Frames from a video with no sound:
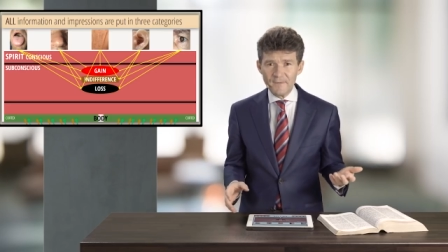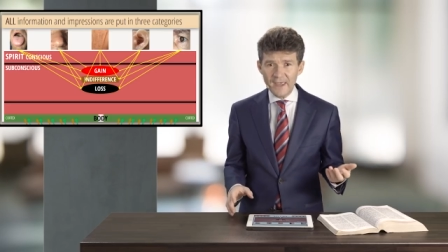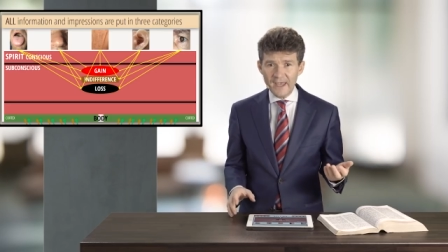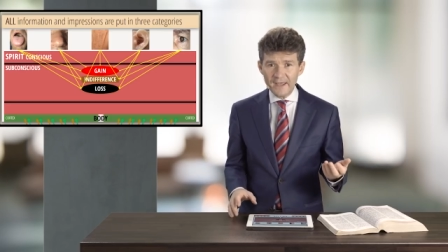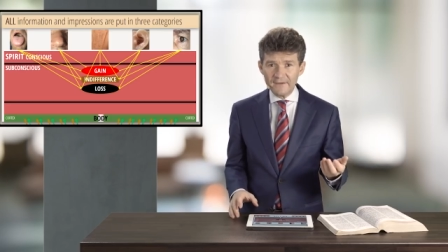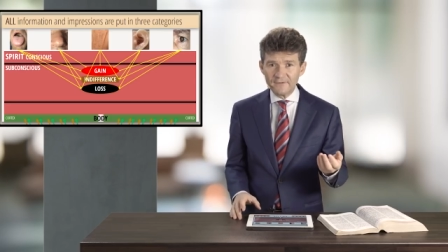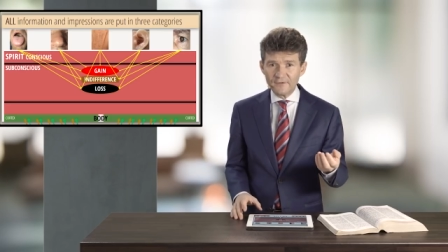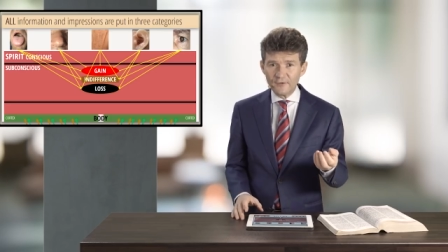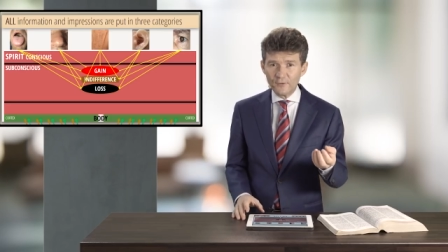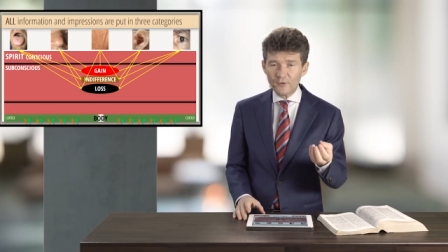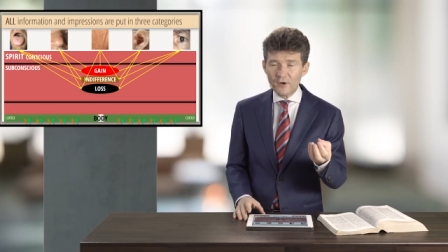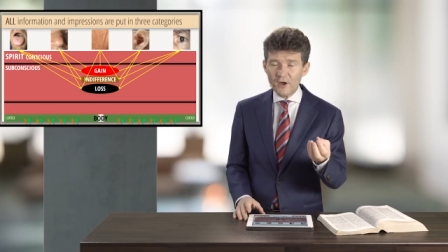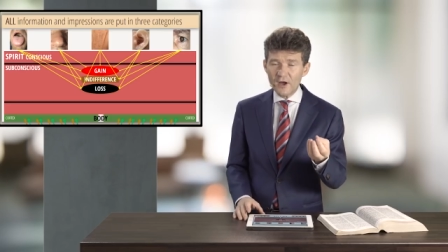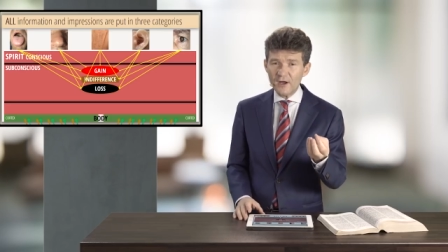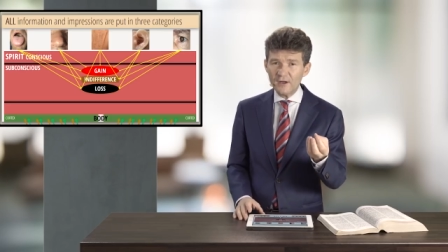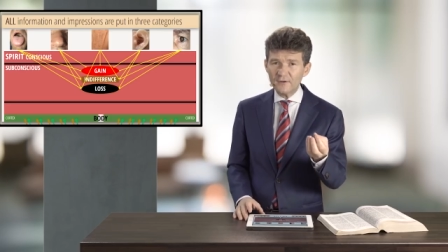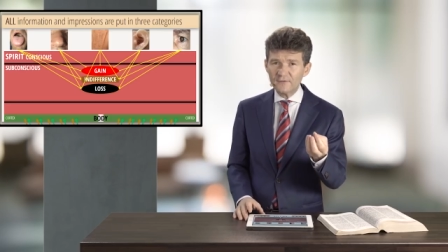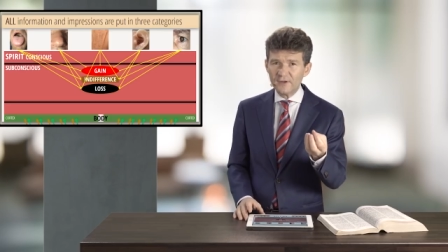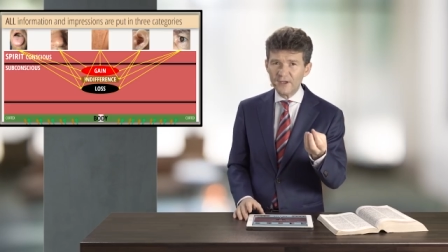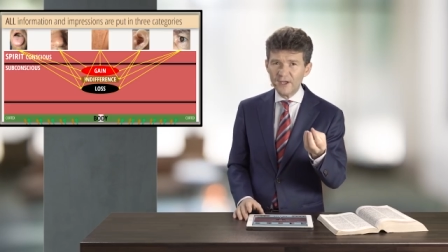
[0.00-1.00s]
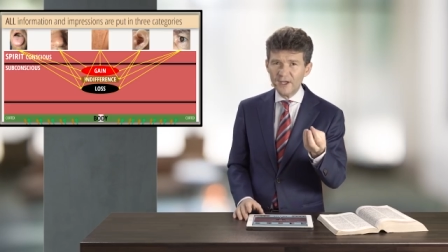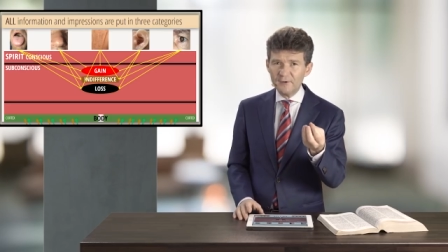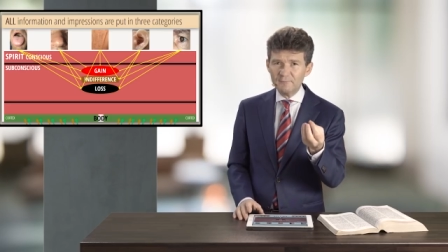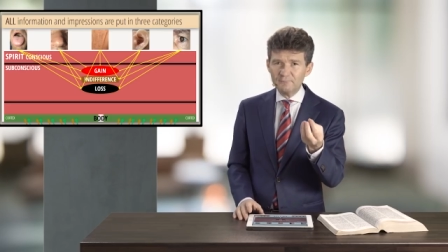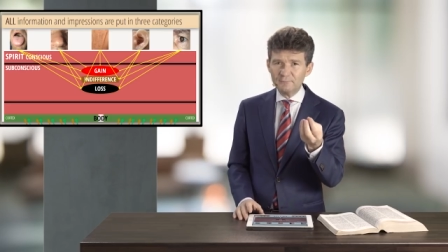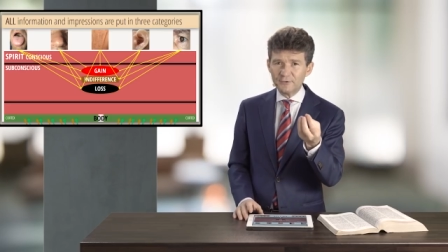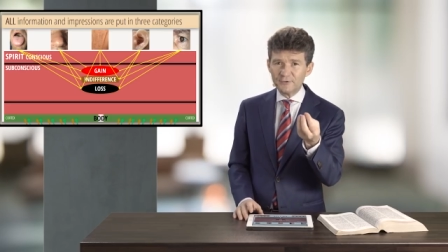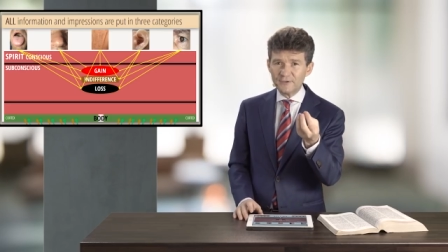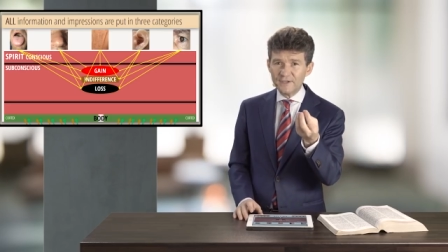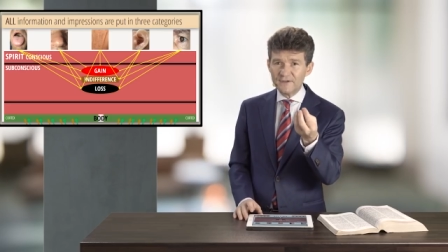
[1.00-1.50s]
And so God
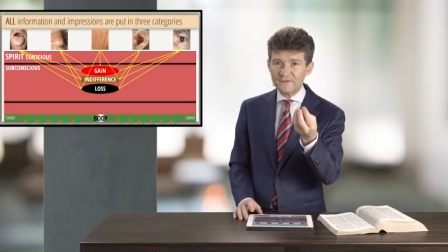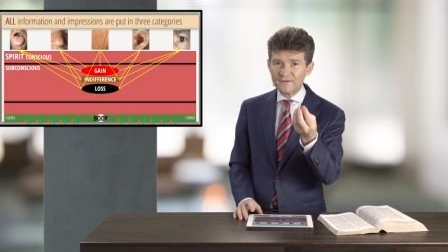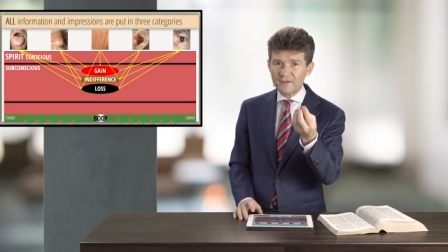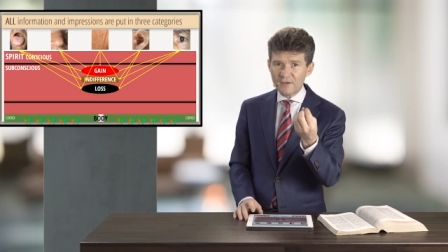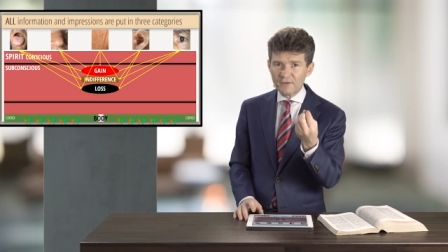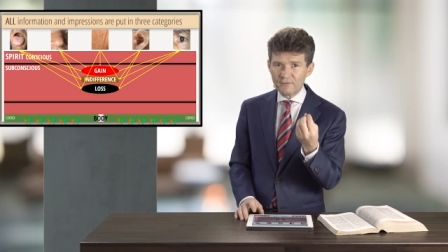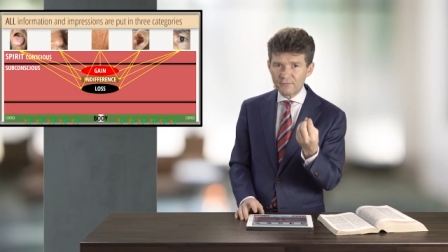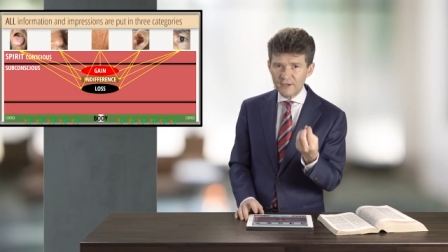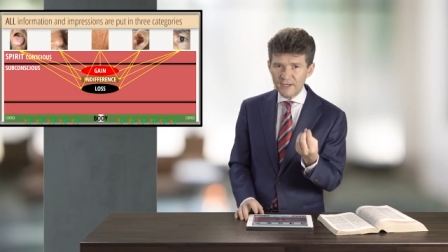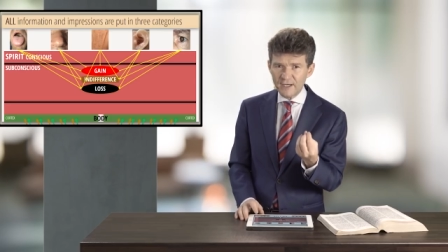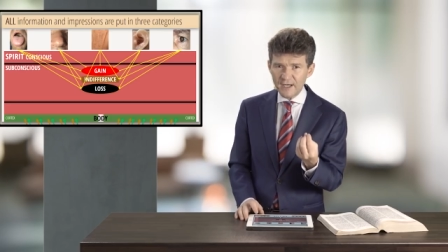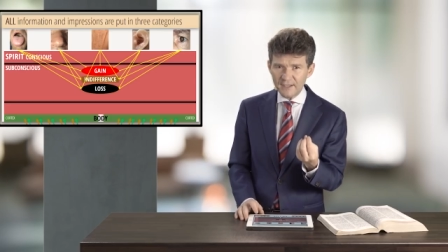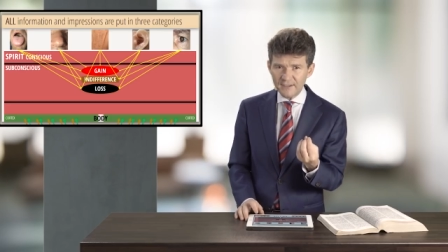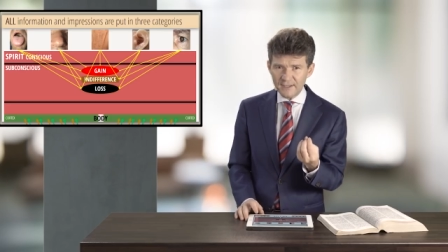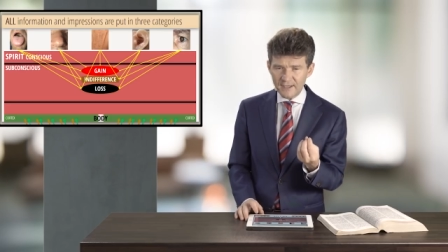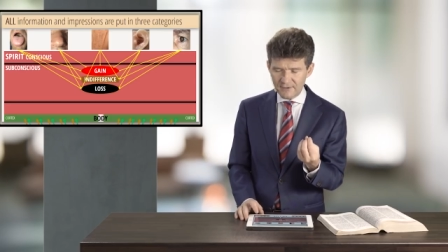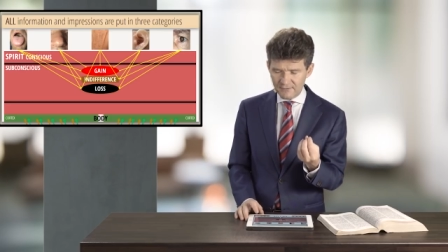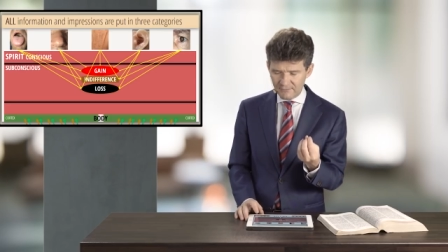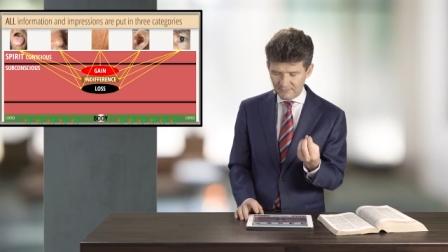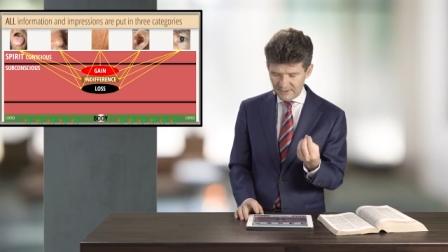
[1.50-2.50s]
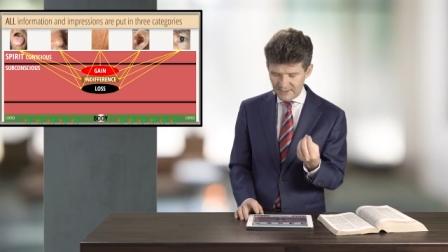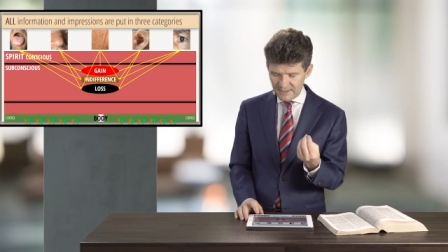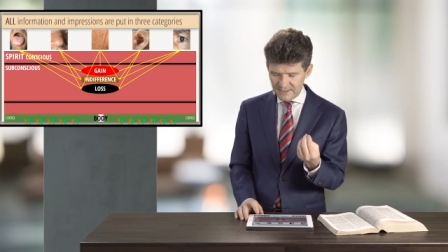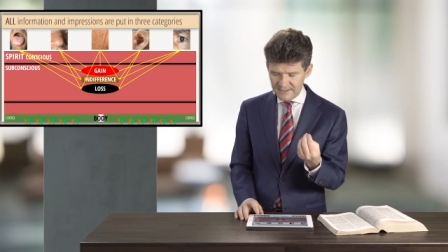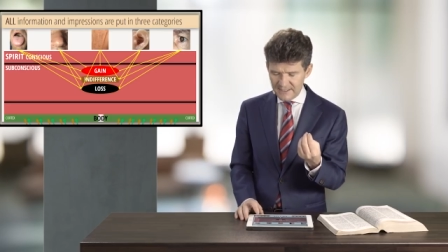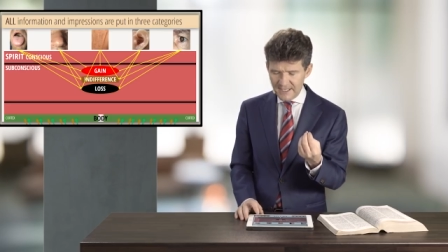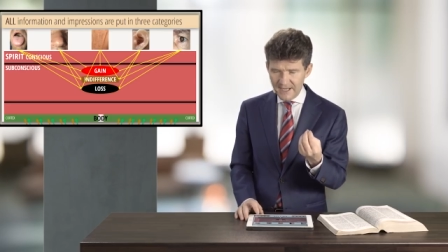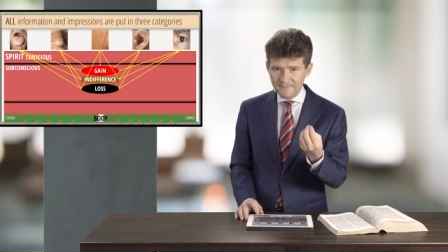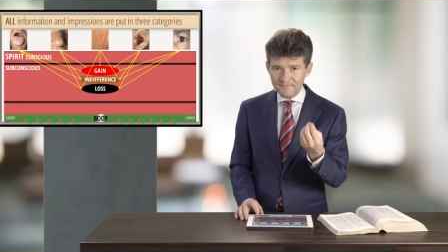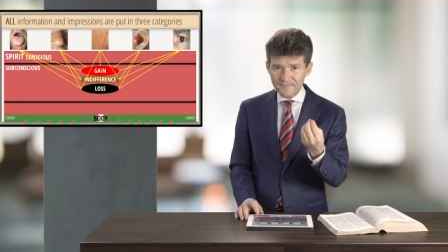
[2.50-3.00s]
put these three
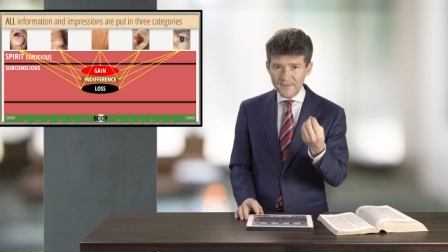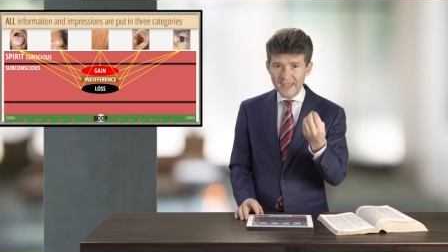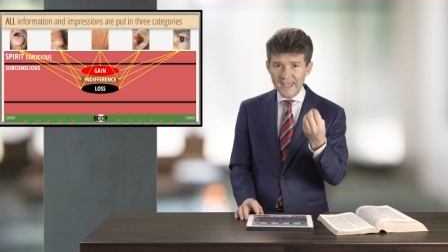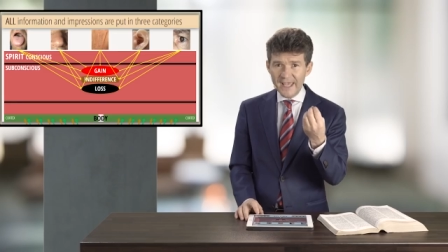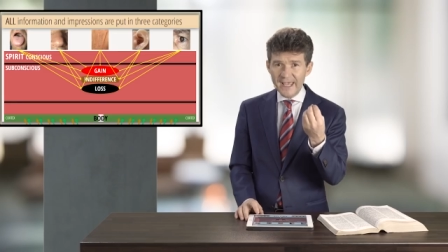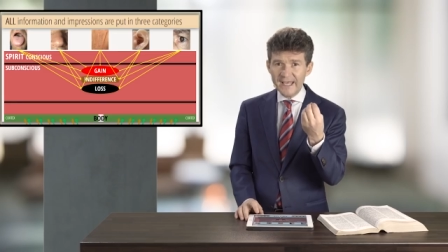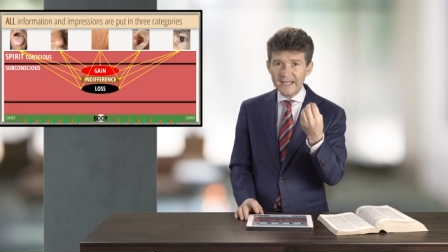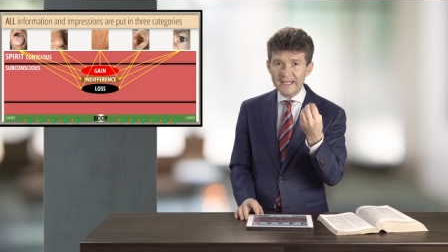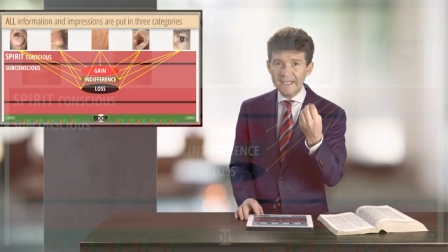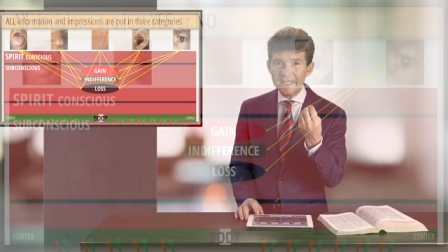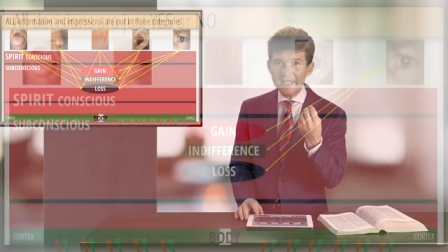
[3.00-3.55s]
categories and